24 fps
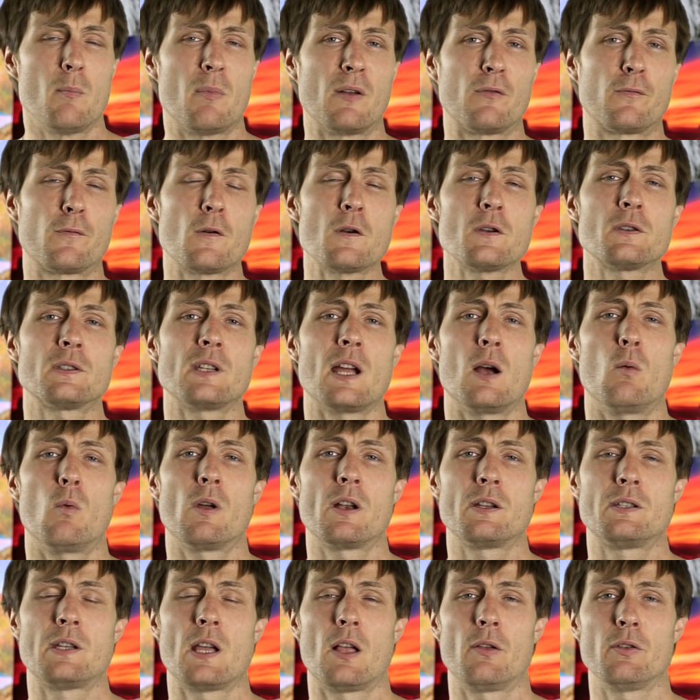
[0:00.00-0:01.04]
But first I
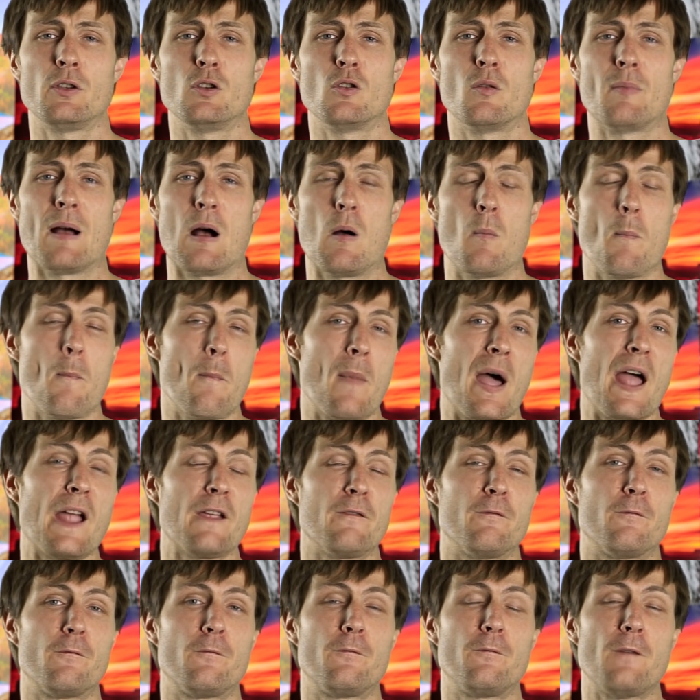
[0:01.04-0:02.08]
want to tell you about my
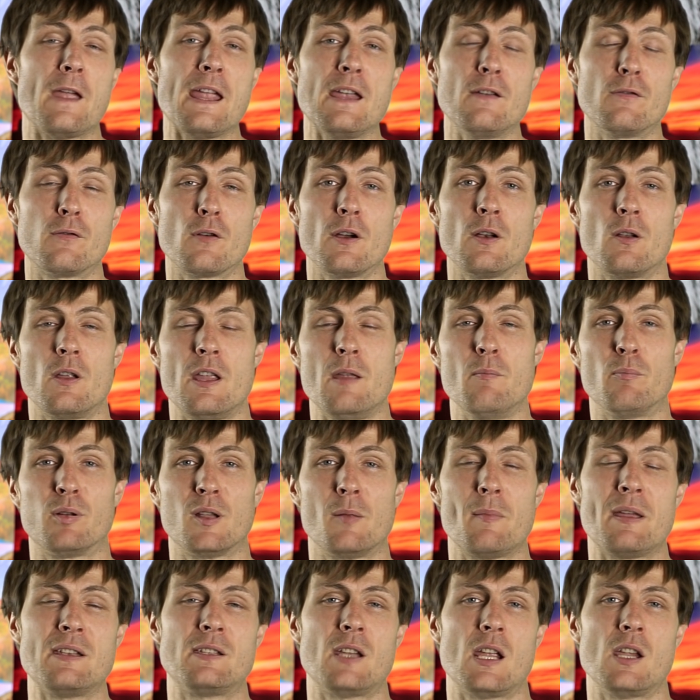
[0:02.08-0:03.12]
favorite
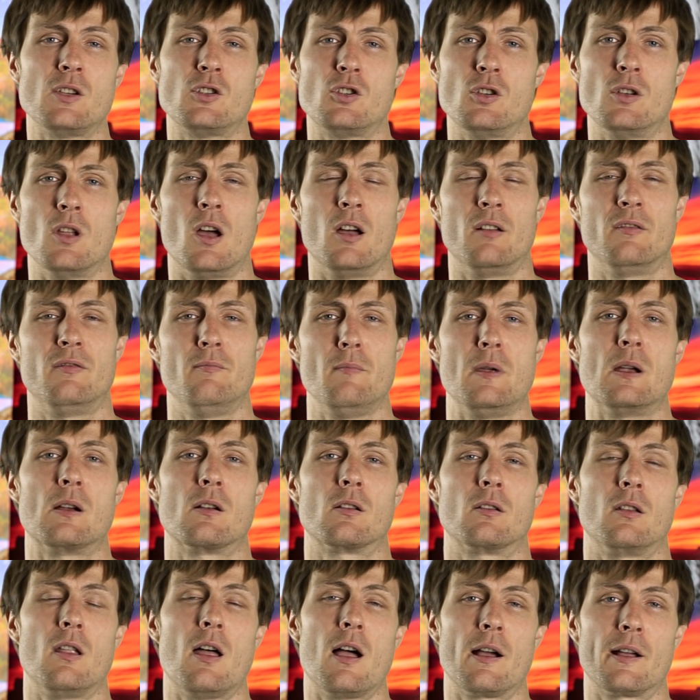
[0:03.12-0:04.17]
implementation of
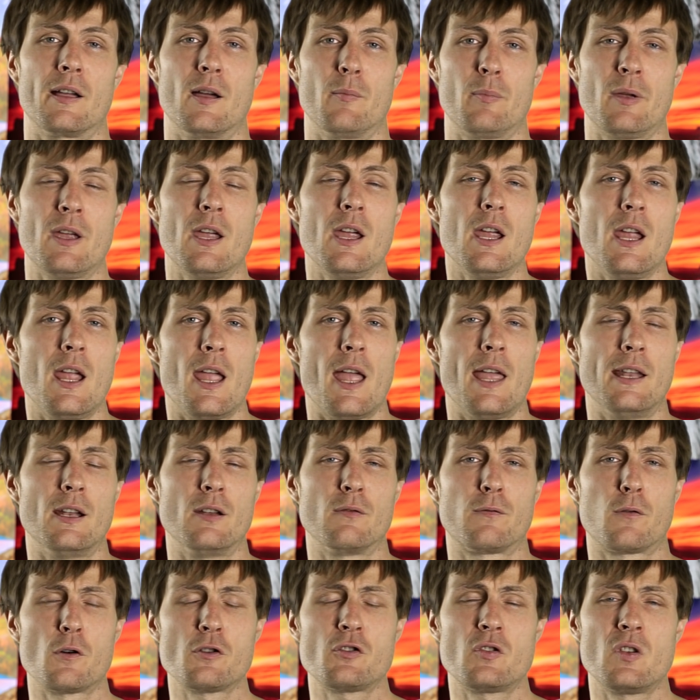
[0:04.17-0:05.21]
mirror lockup and
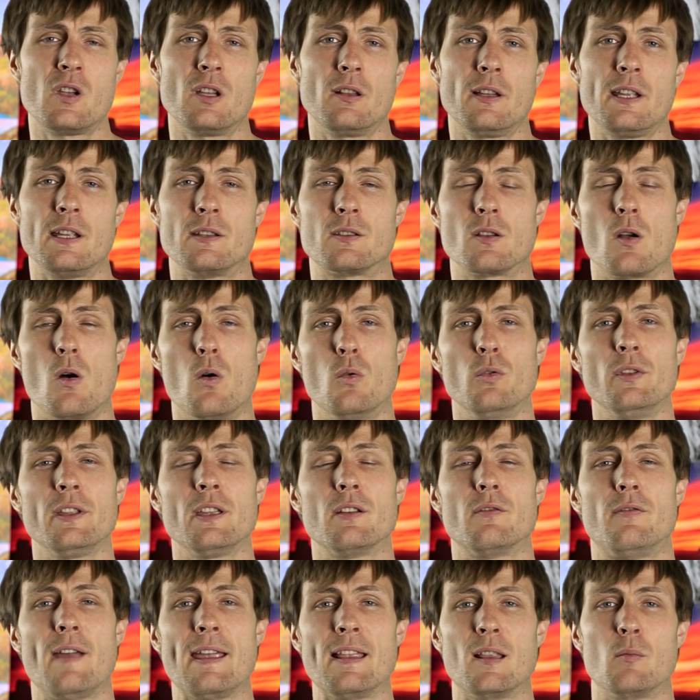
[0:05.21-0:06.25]
unfortunately it's only
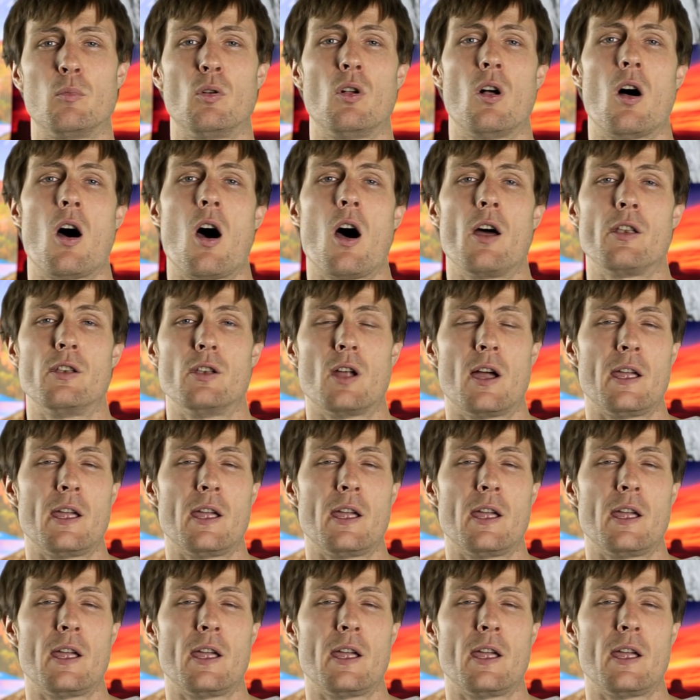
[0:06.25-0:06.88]
available on